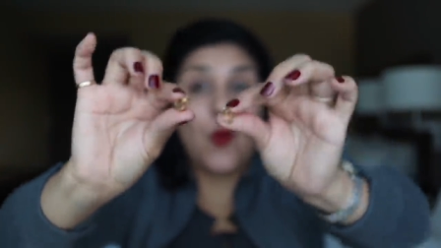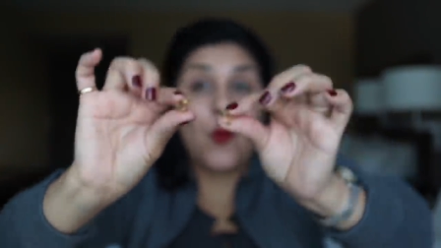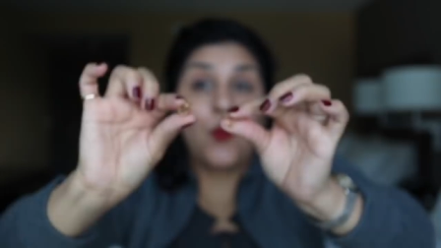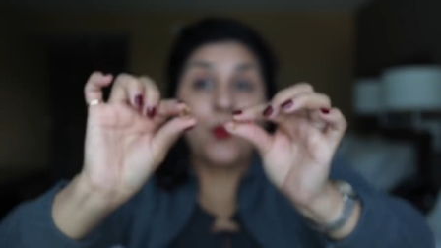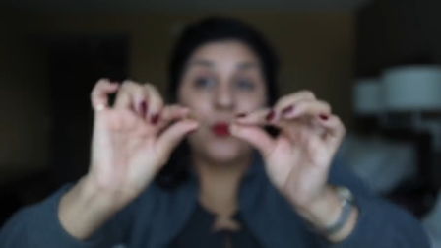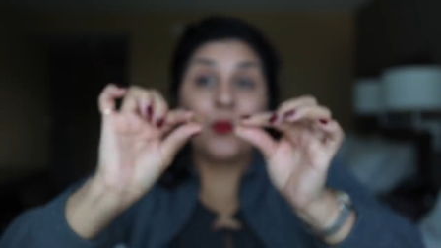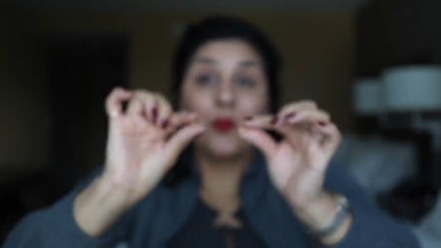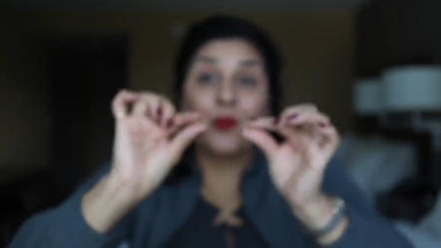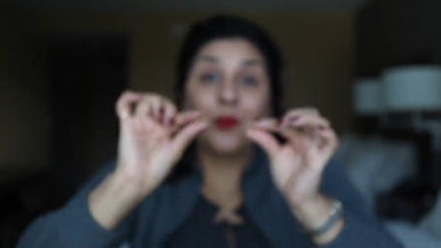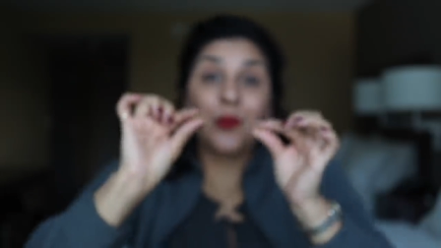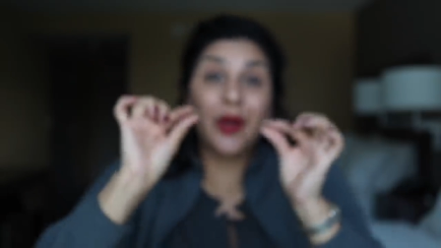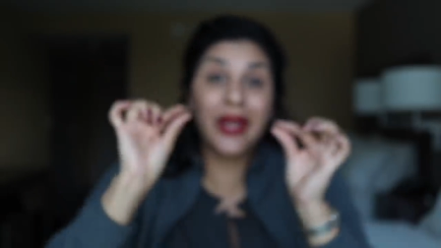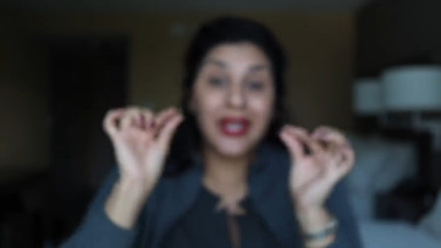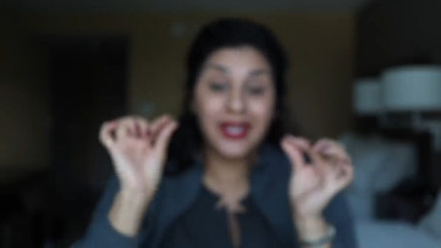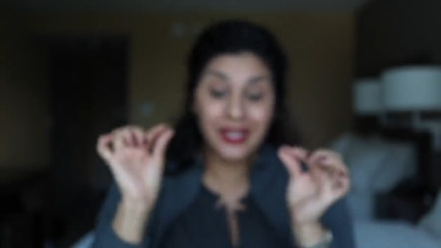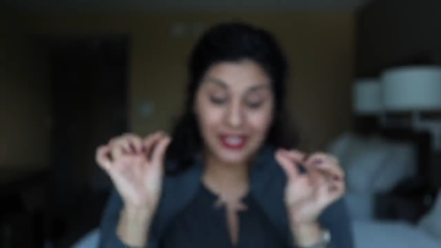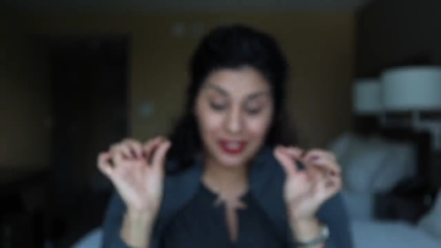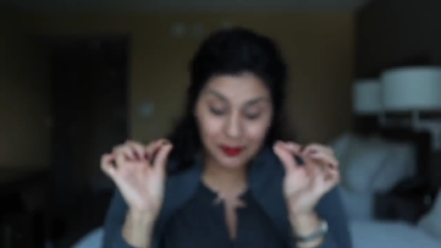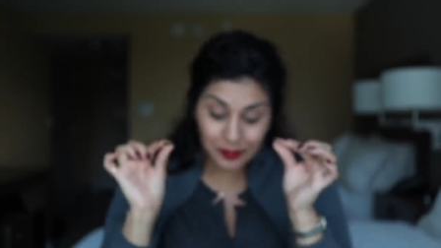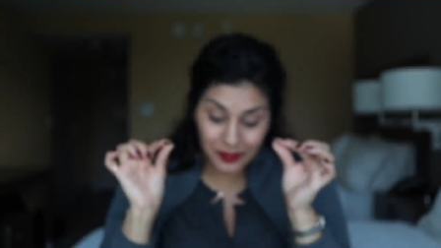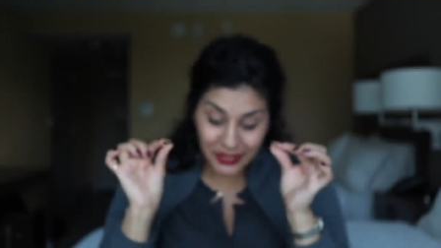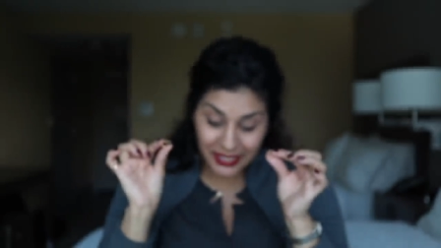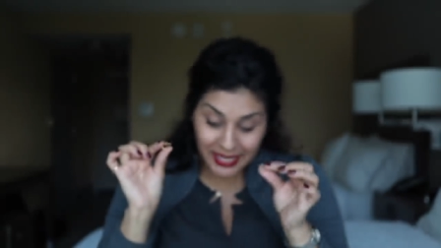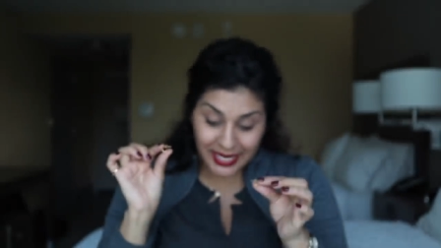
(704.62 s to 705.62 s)

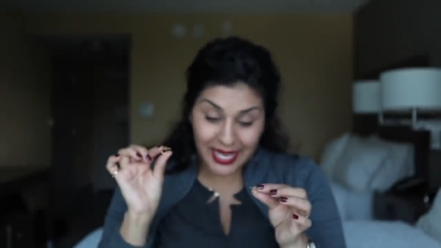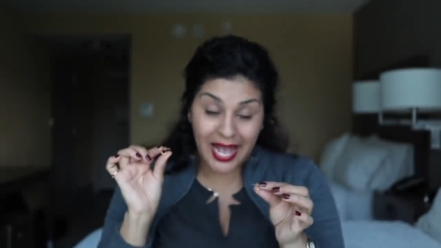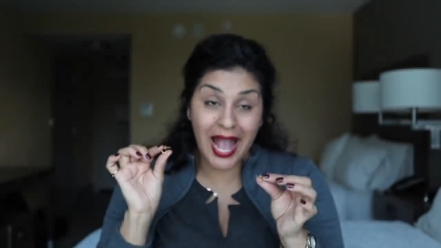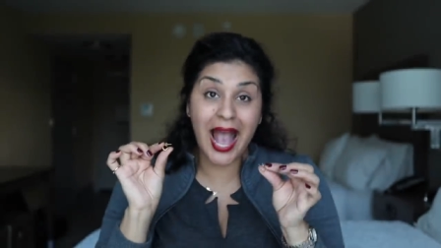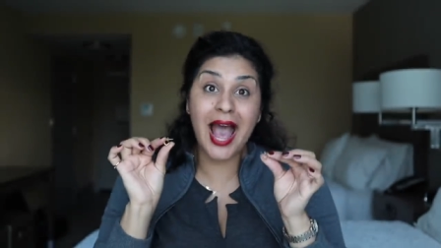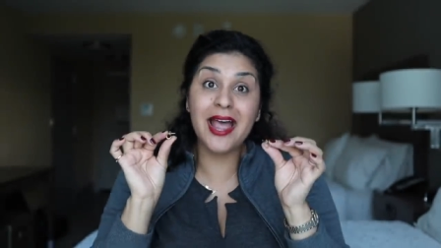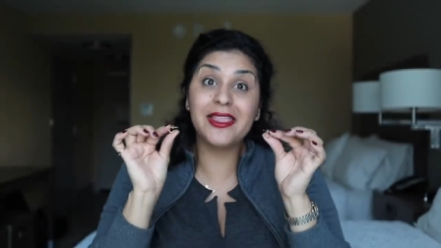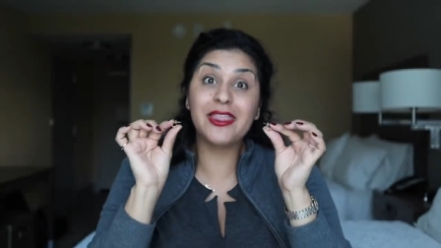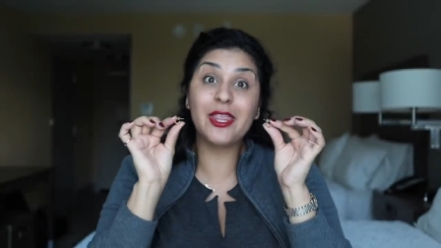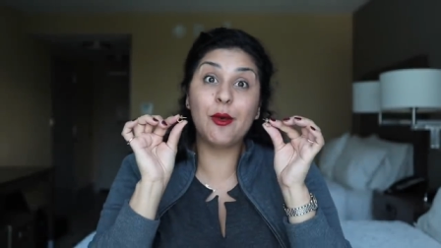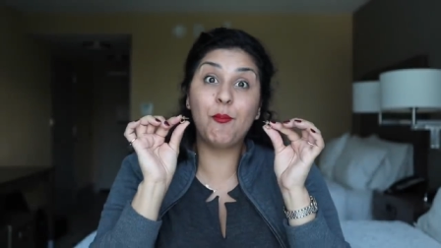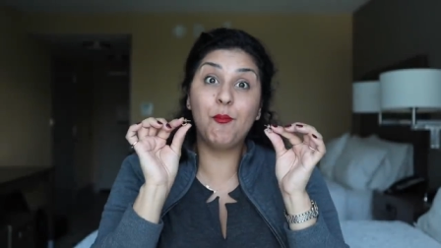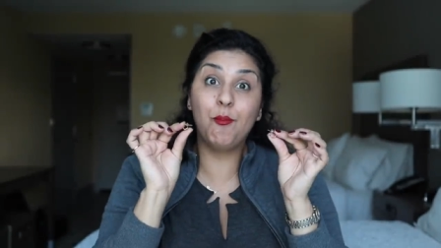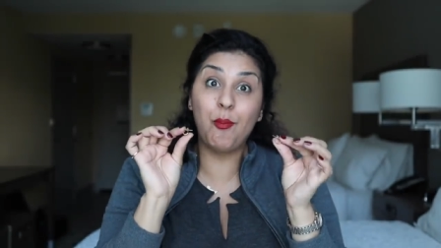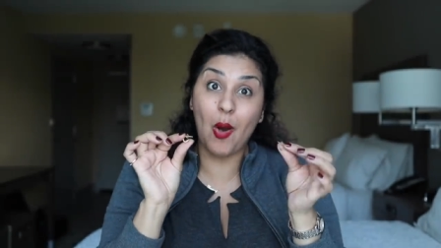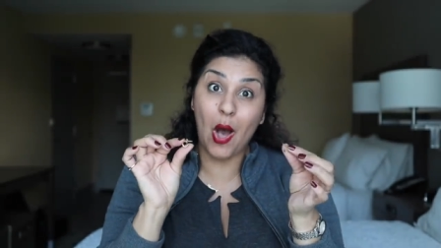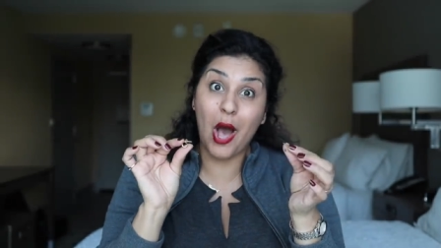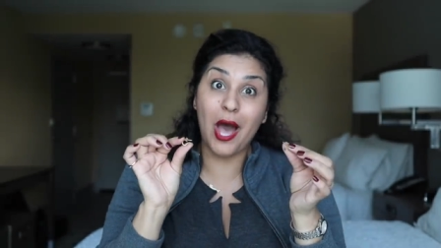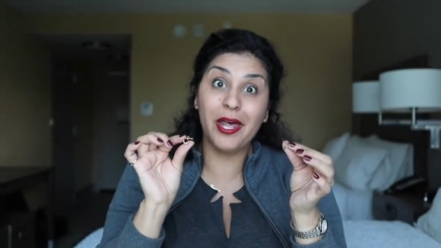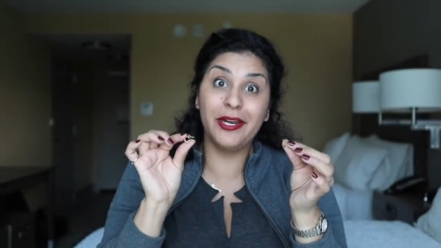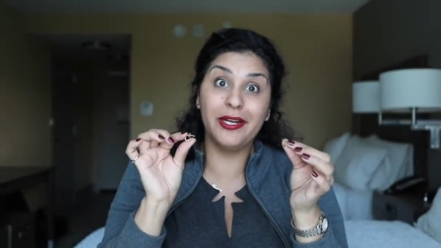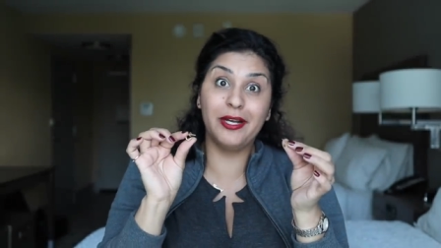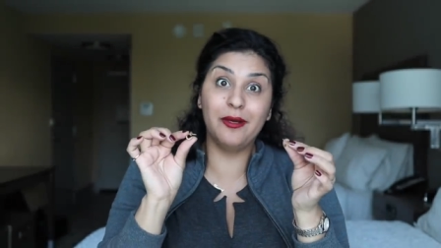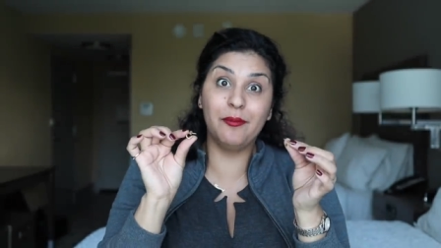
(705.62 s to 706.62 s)
randomly at the
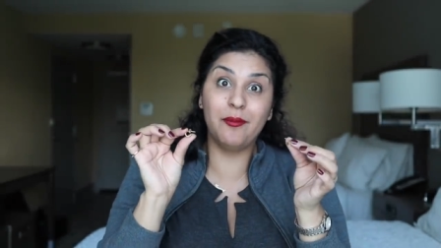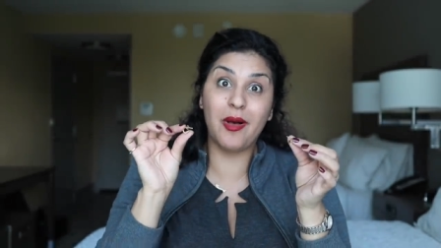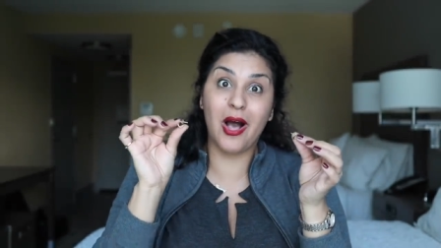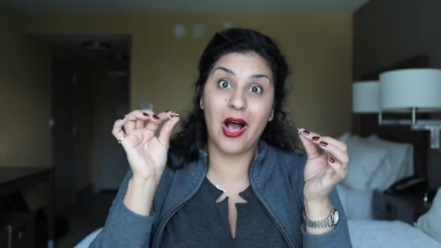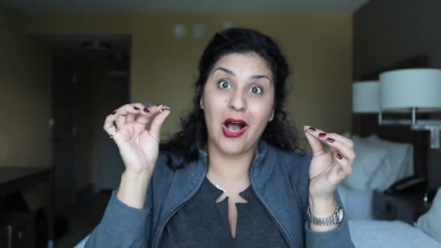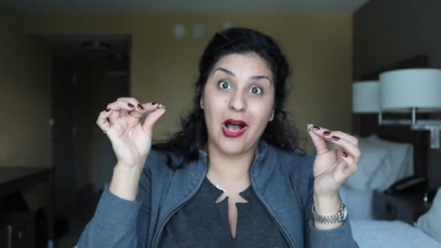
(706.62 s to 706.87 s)
bottom